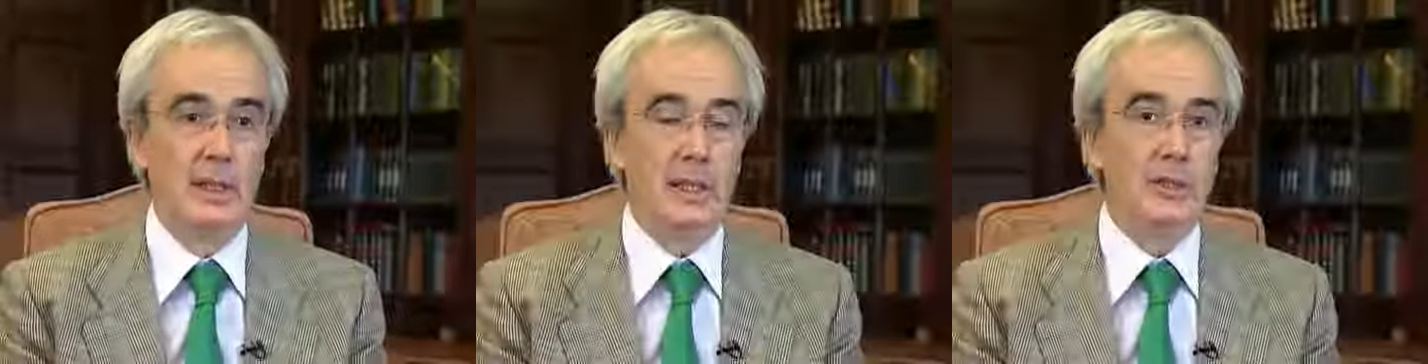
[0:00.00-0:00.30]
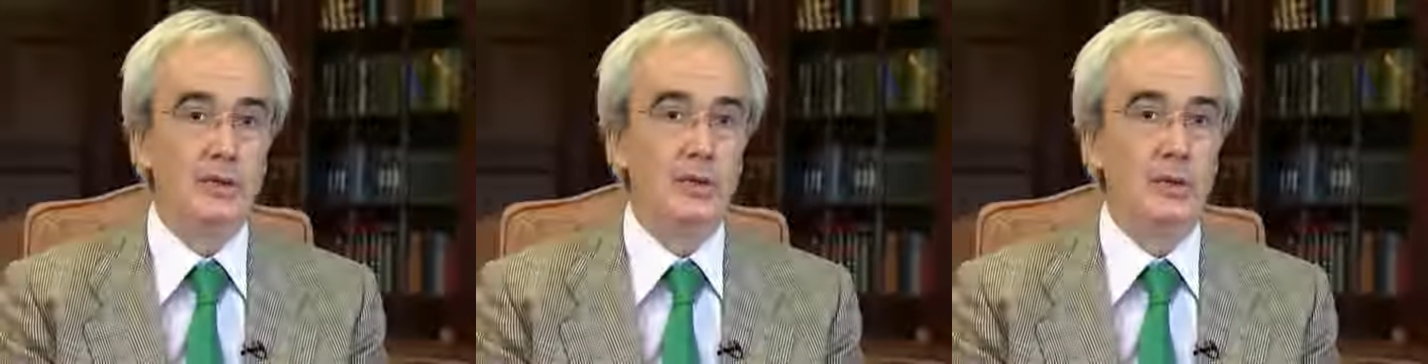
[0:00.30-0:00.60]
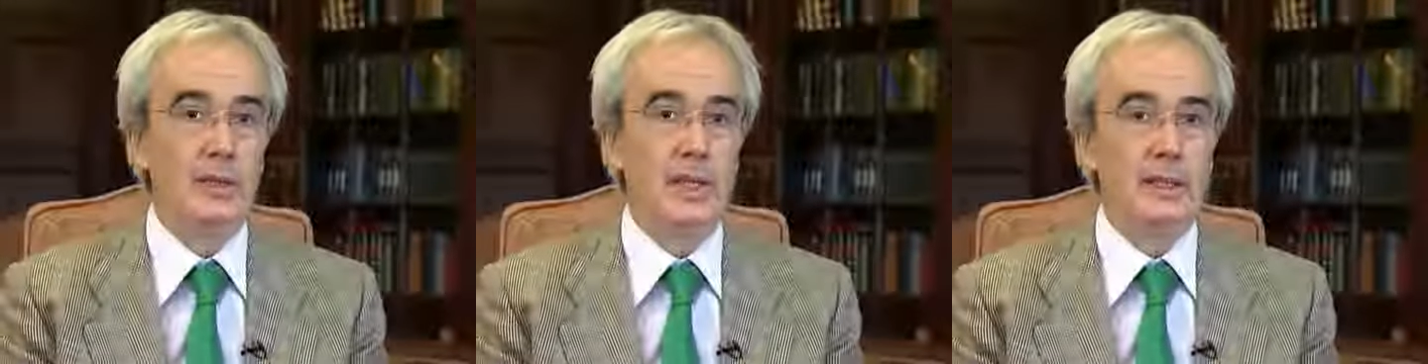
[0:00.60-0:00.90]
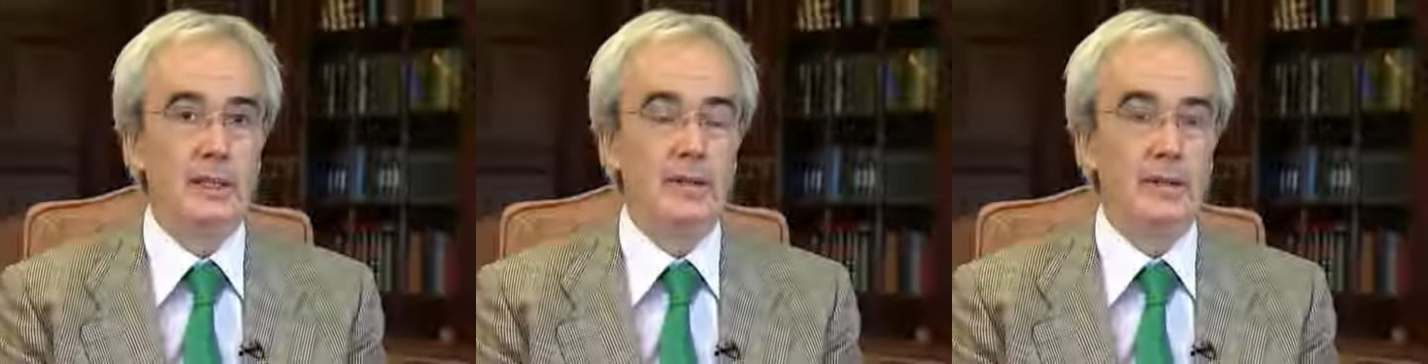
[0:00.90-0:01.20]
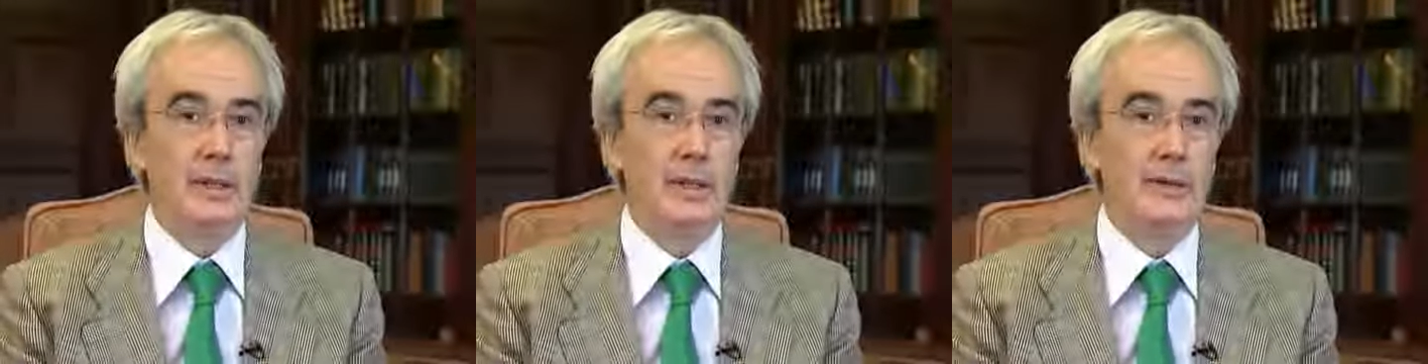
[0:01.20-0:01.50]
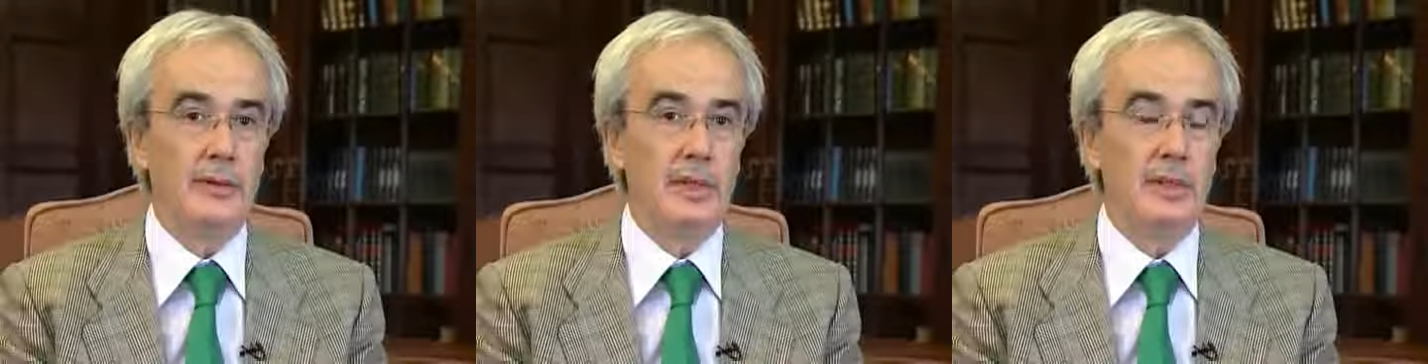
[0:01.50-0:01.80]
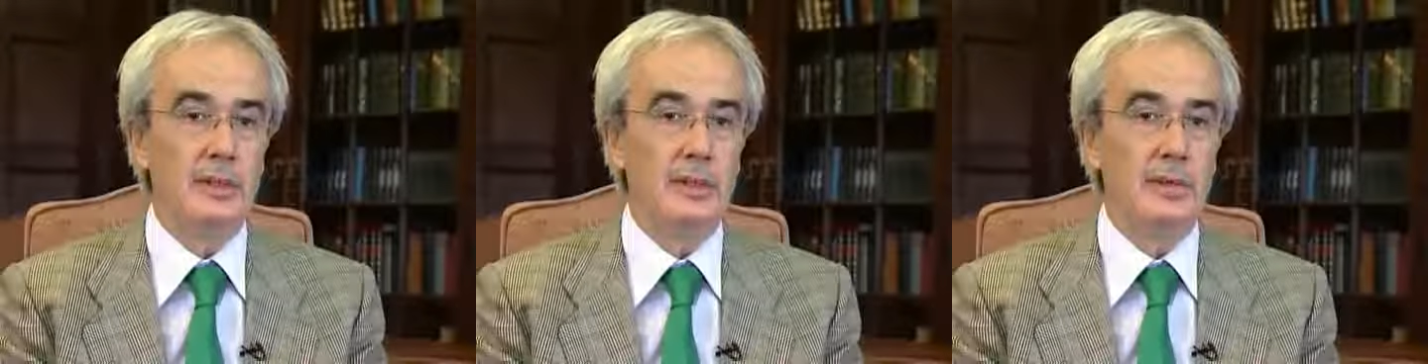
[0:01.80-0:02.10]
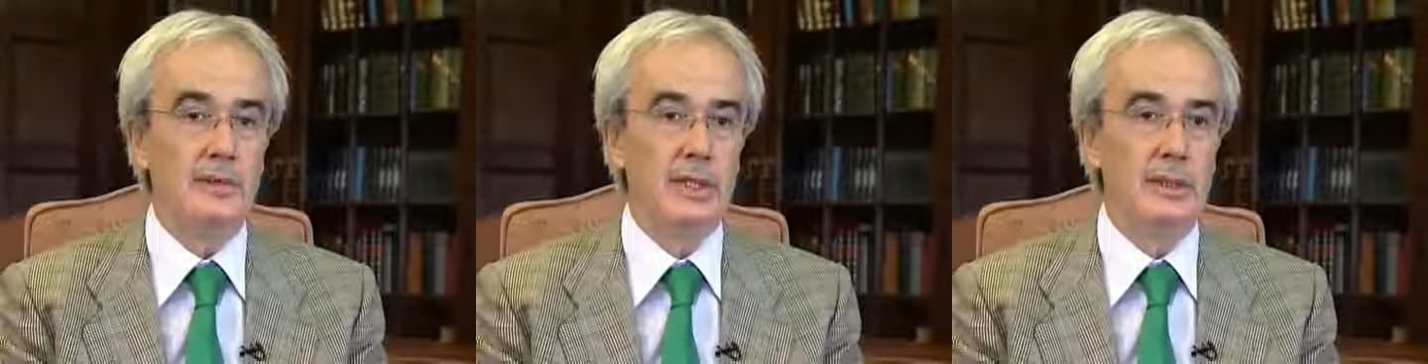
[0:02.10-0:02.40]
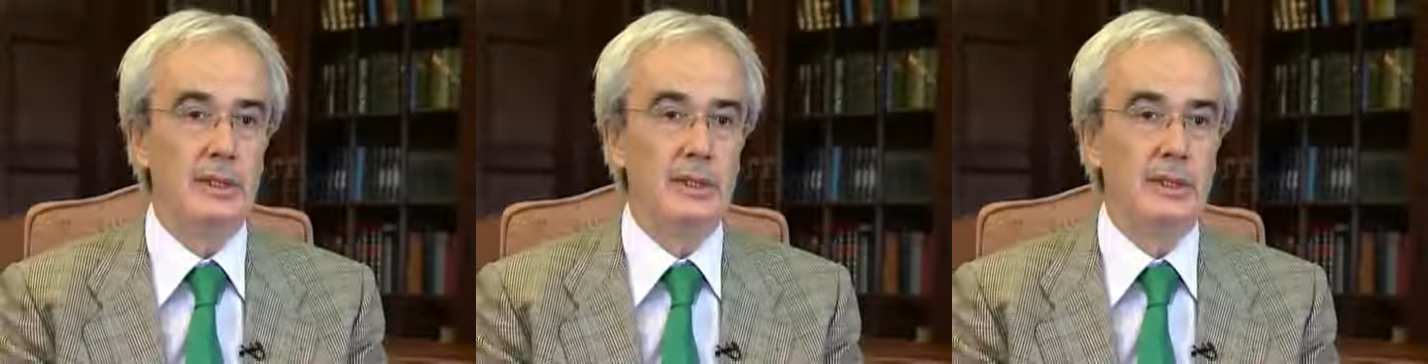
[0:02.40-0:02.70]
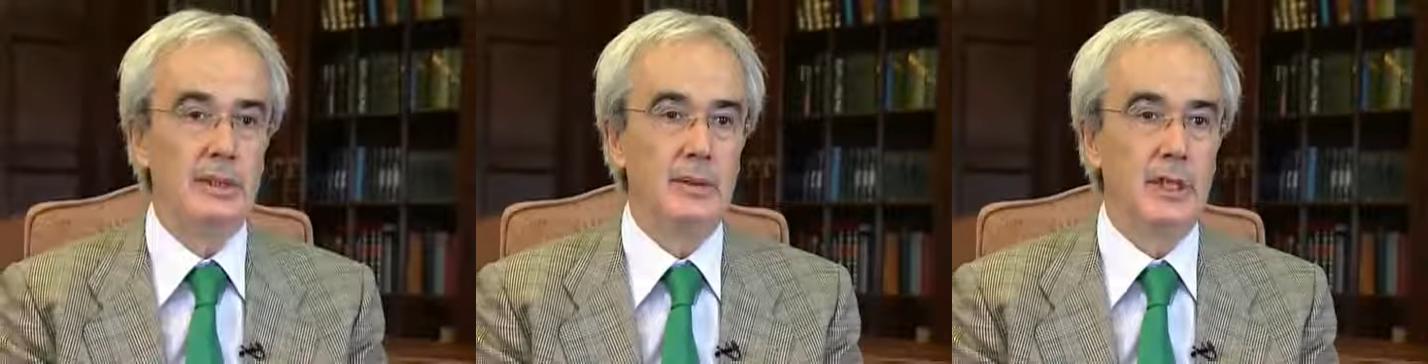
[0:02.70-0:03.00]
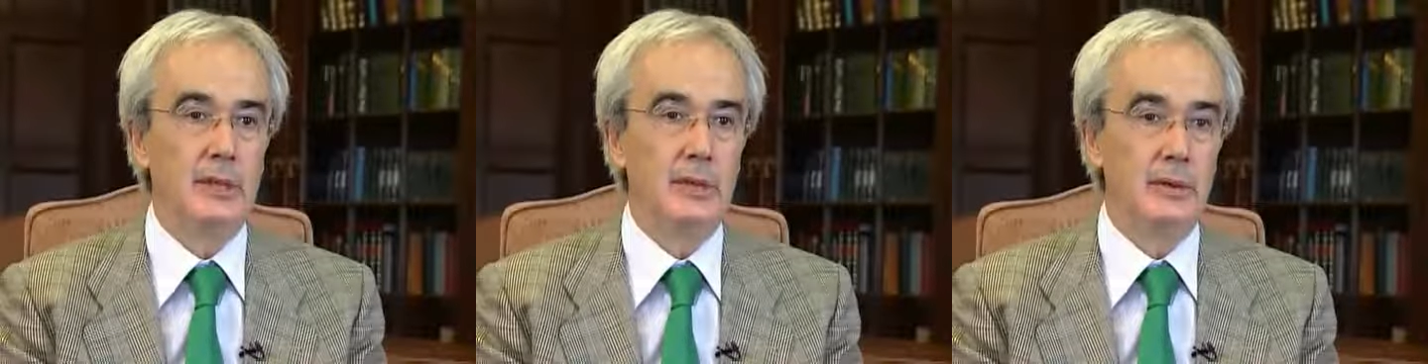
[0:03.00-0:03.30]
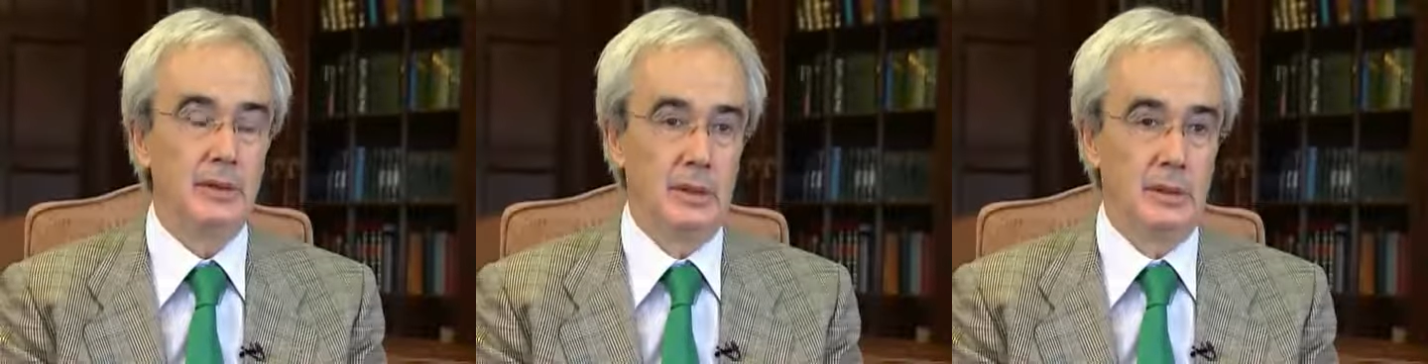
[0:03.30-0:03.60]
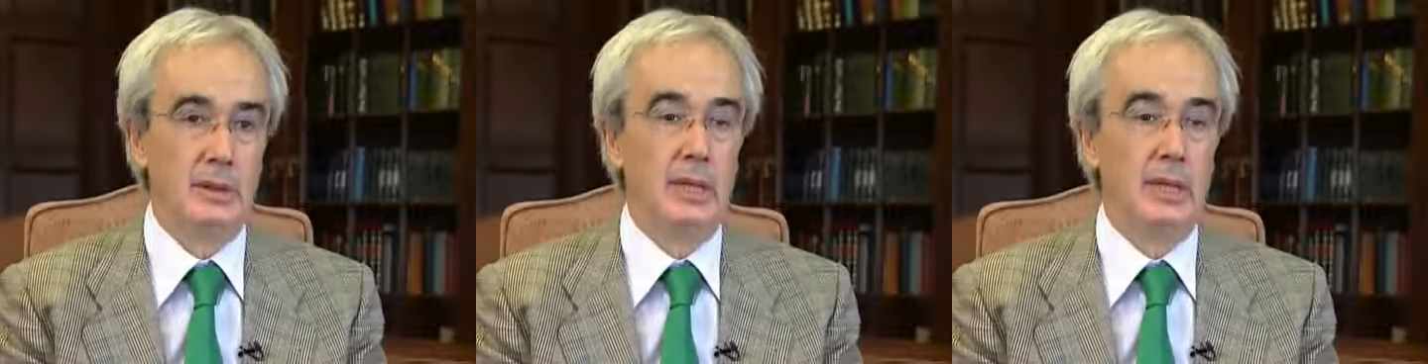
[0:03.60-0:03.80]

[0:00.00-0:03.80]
It's true that the definition of metabolic syndrome includes